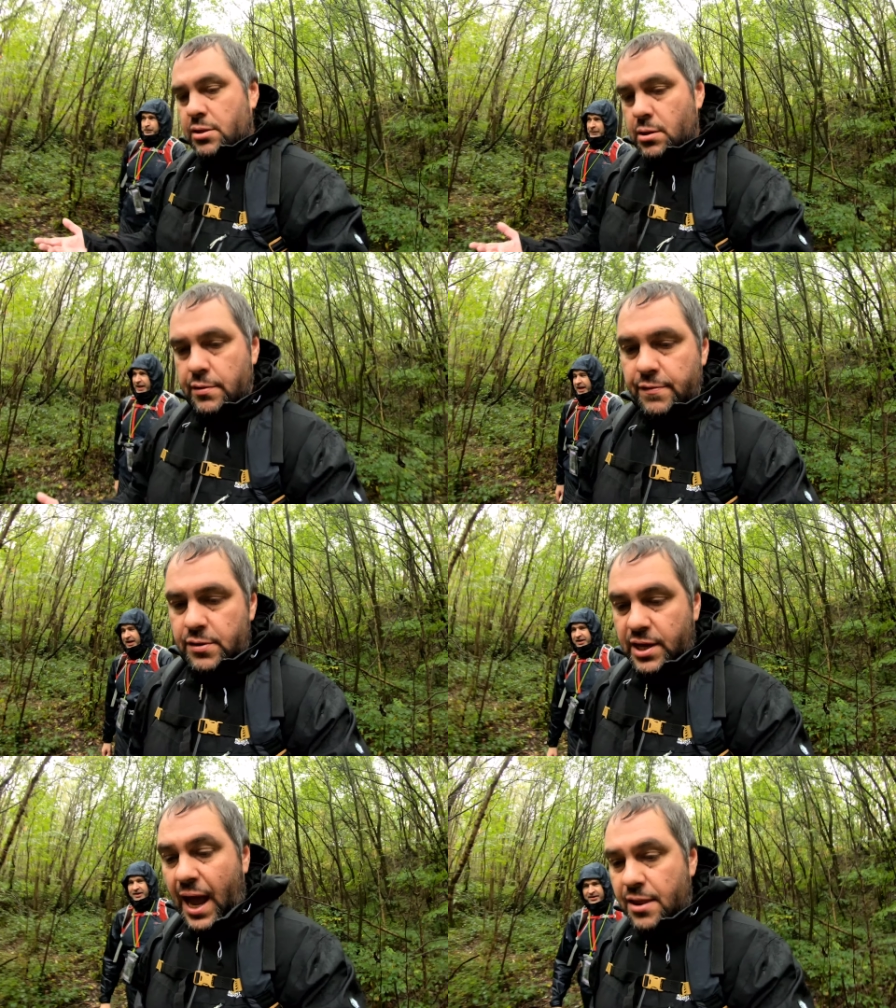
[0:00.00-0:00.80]
yeah
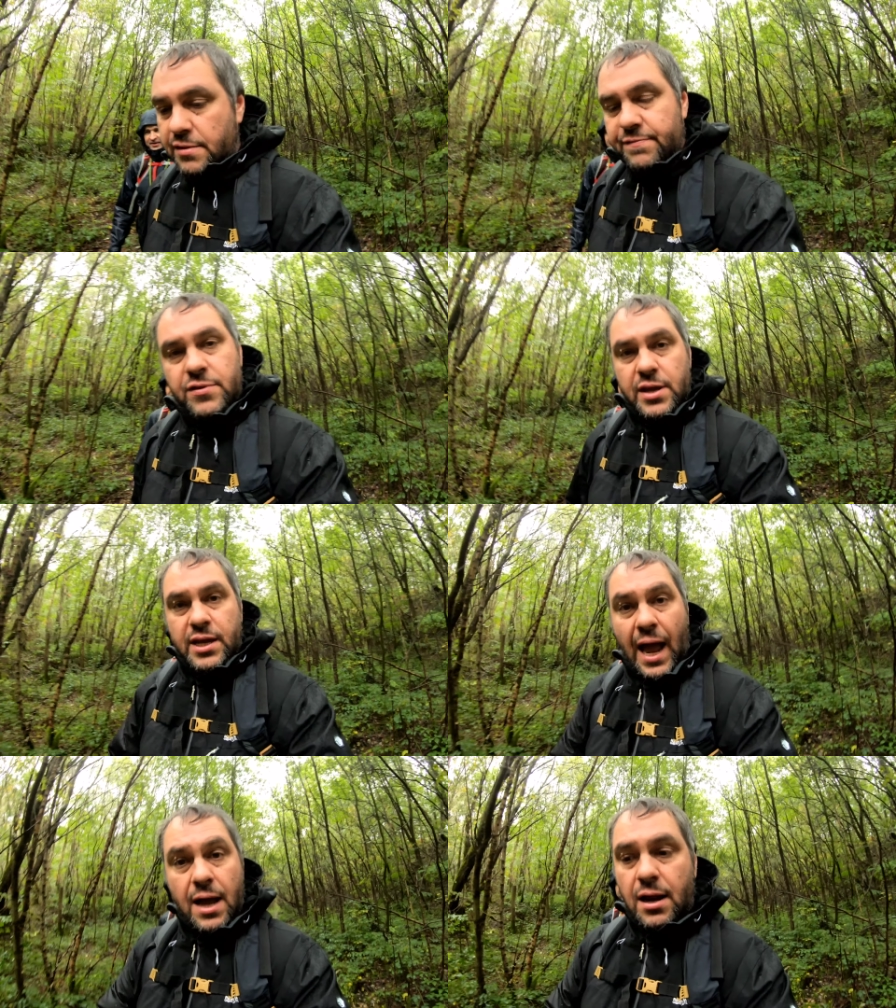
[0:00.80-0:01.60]
the cat the,
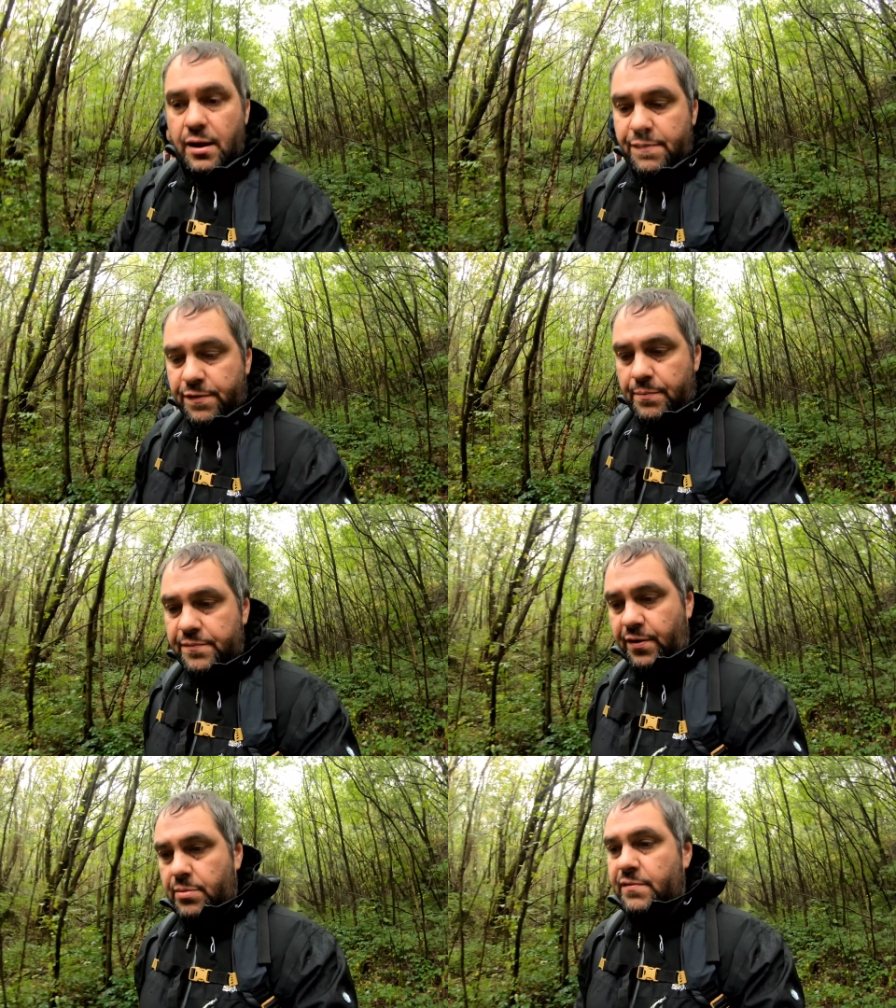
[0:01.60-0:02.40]
Catcliffe from
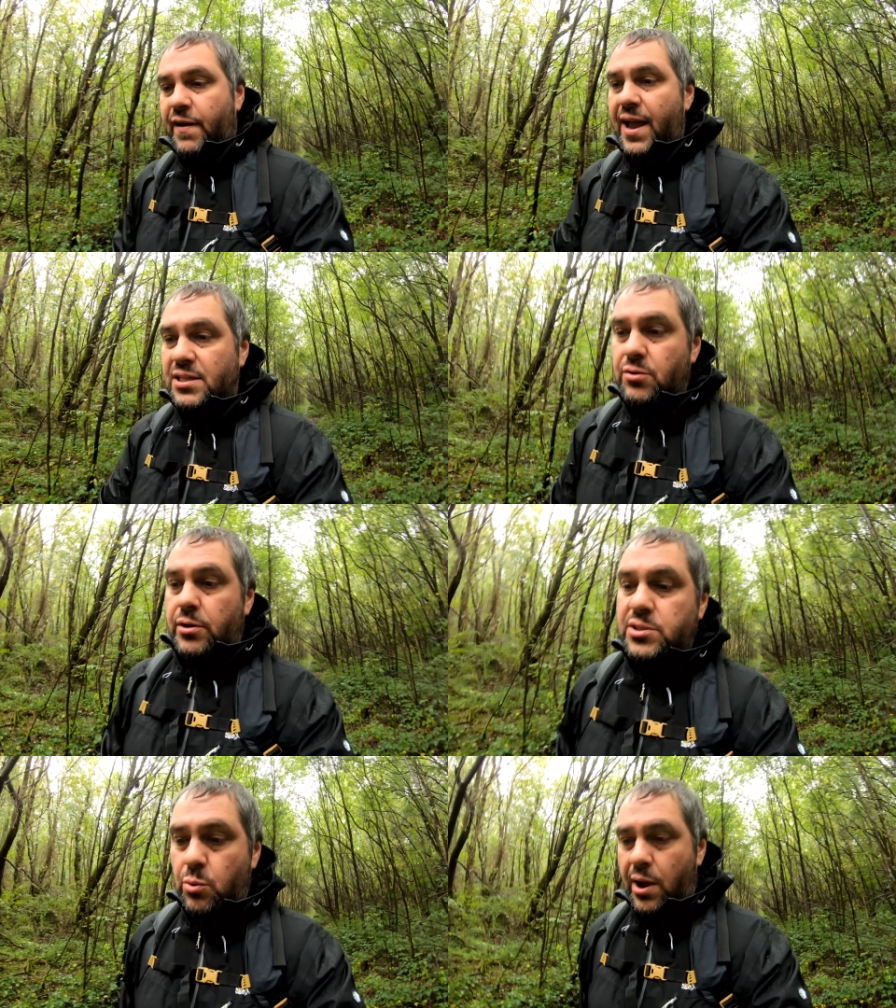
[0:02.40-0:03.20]
from the
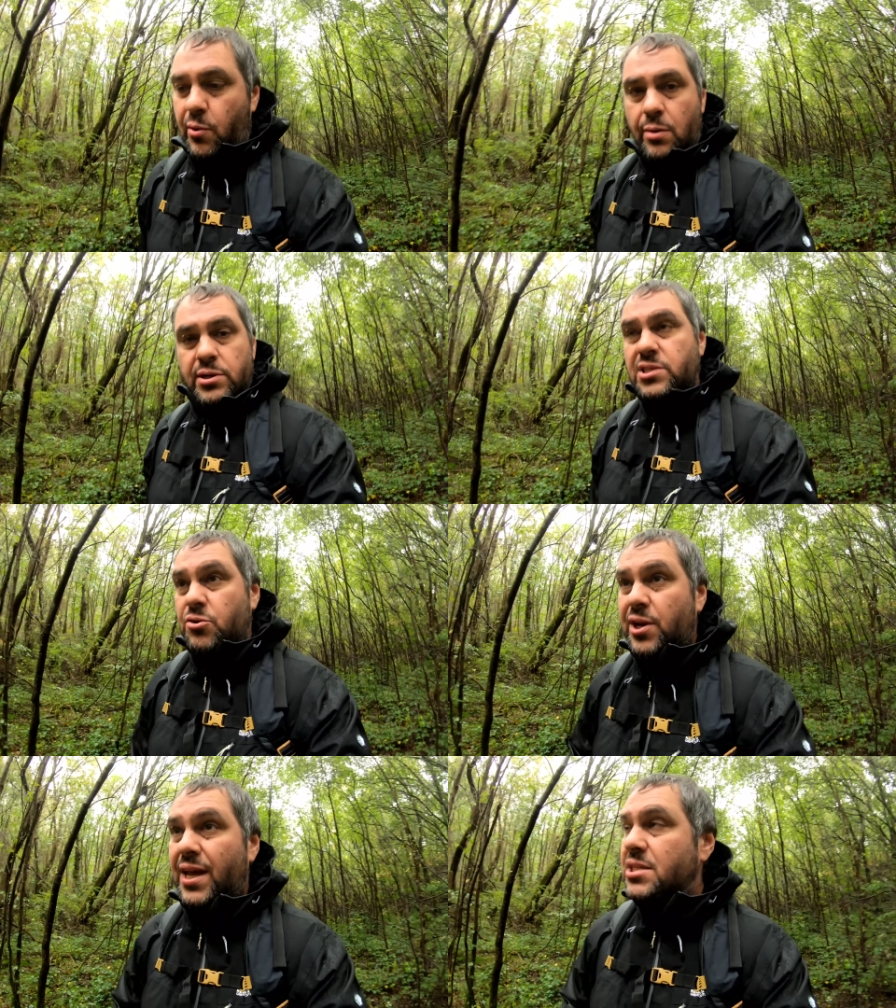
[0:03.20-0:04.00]
viaduct where we were
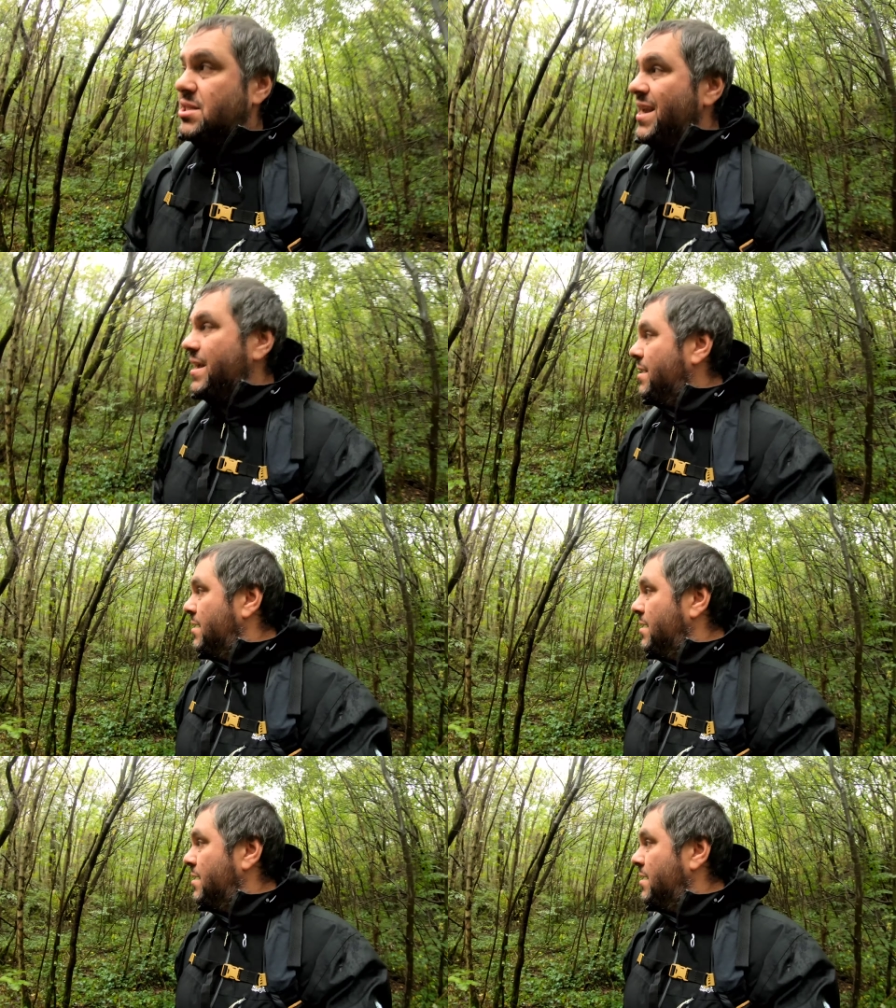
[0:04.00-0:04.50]
stood last year